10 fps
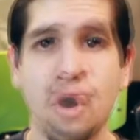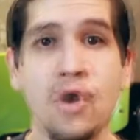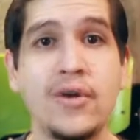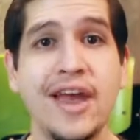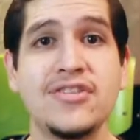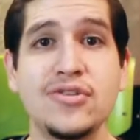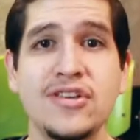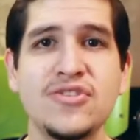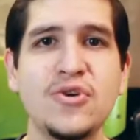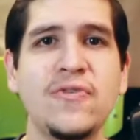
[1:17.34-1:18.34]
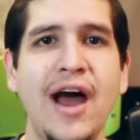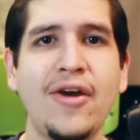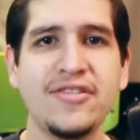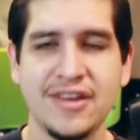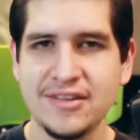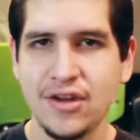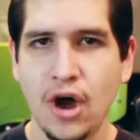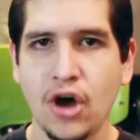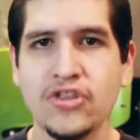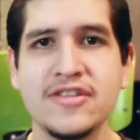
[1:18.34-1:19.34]
Okay, so this new virus is
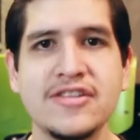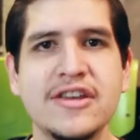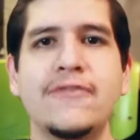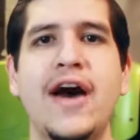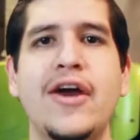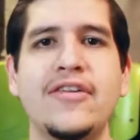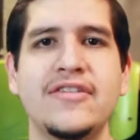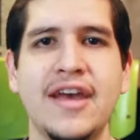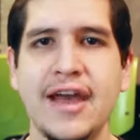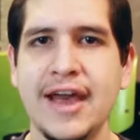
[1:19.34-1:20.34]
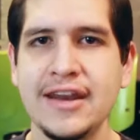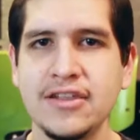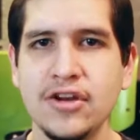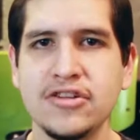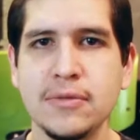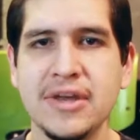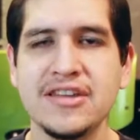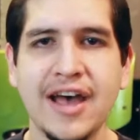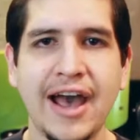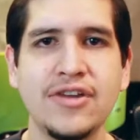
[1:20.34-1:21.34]
called the C-Virus, and it looks to be
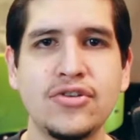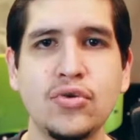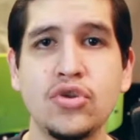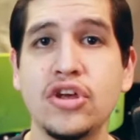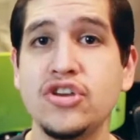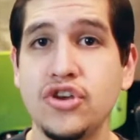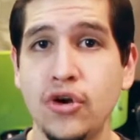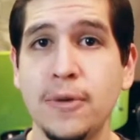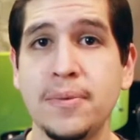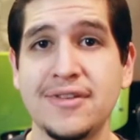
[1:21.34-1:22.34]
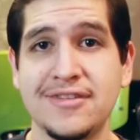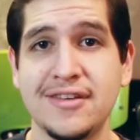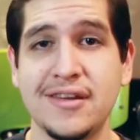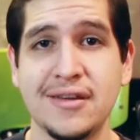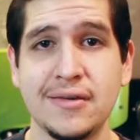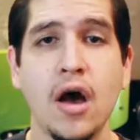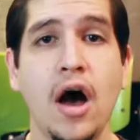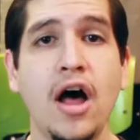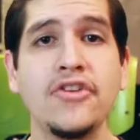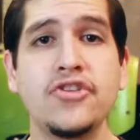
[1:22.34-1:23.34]
tied to the Europe incident.
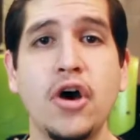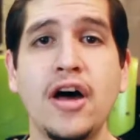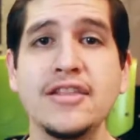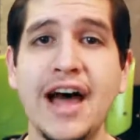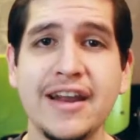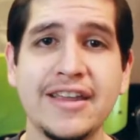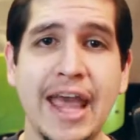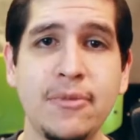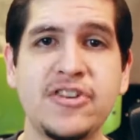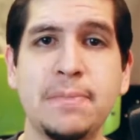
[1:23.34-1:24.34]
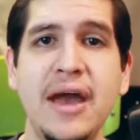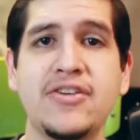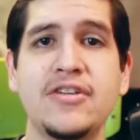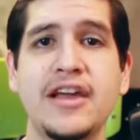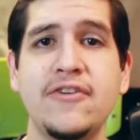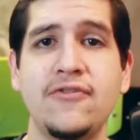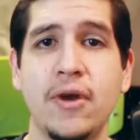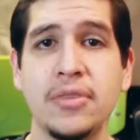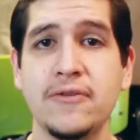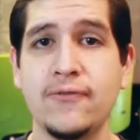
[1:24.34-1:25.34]
Also, a lot of gamers speculated
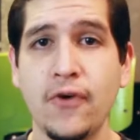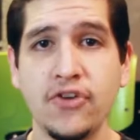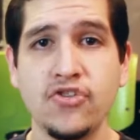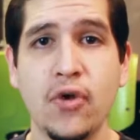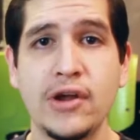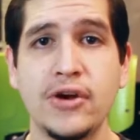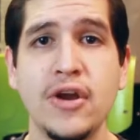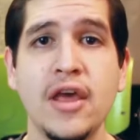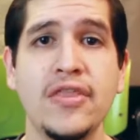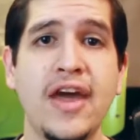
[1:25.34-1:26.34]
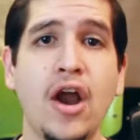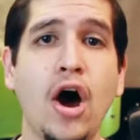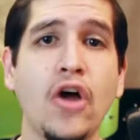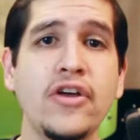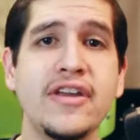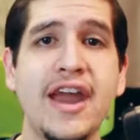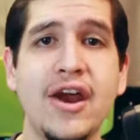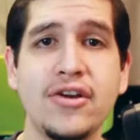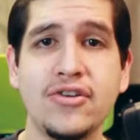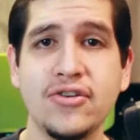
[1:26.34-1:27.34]
from the first trailer that all the
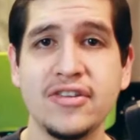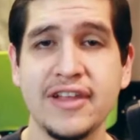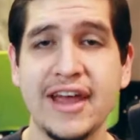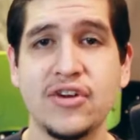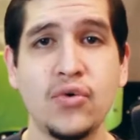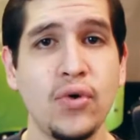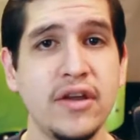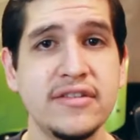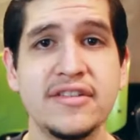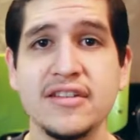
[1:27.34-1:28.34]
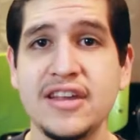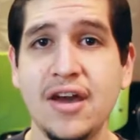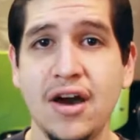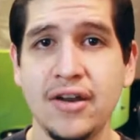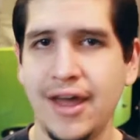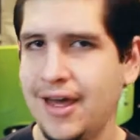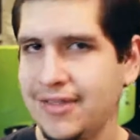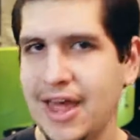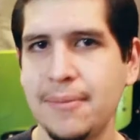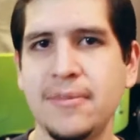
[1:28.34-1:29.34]
characters like Chris, Leon,
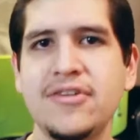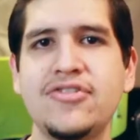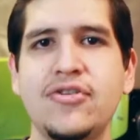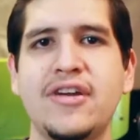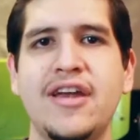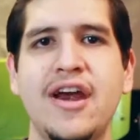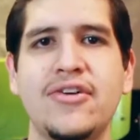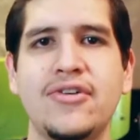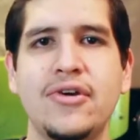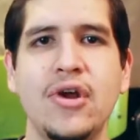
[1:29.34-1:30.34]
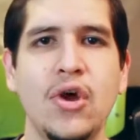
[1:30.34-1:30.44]
and that mystery character